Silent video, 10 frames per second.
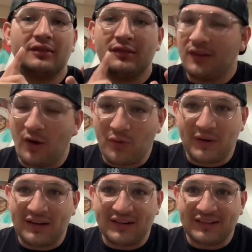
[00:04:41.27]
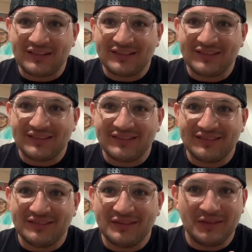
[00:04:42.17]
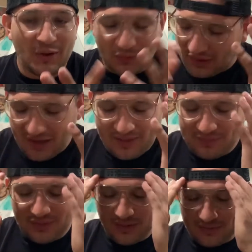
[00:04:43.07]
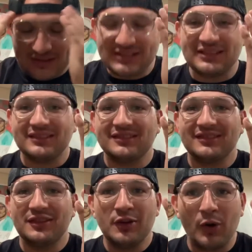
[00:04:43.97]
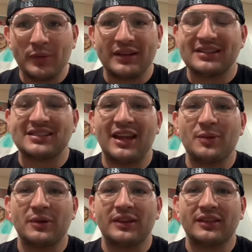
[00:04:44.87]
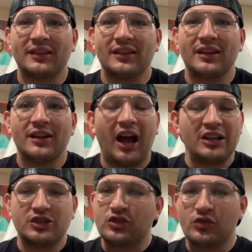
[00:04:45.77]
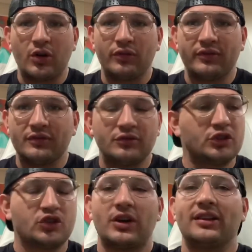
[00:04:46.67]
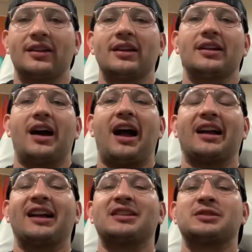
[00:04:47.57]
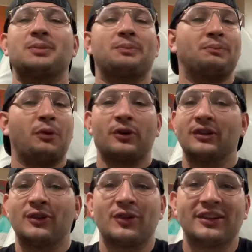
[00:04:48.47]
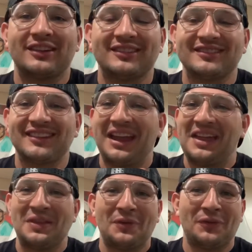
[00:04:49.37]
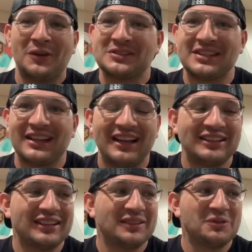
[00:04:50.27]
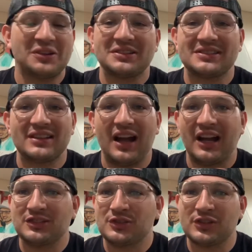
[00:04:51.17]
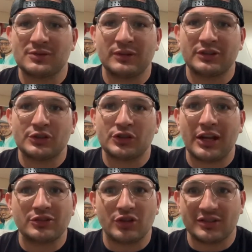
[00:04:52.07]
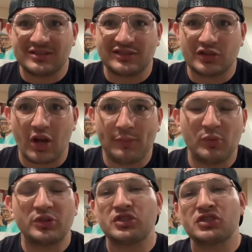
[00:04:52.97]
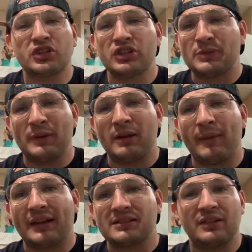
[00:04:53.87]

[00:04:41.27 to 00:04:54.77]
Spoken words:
Nowhere, no rhyme, no reason, nobody to stay with. I just drove straight. I got to Portland, Oregon, and the first thing I did was I just went to Shad Johnson's shop, which is Goods BMX.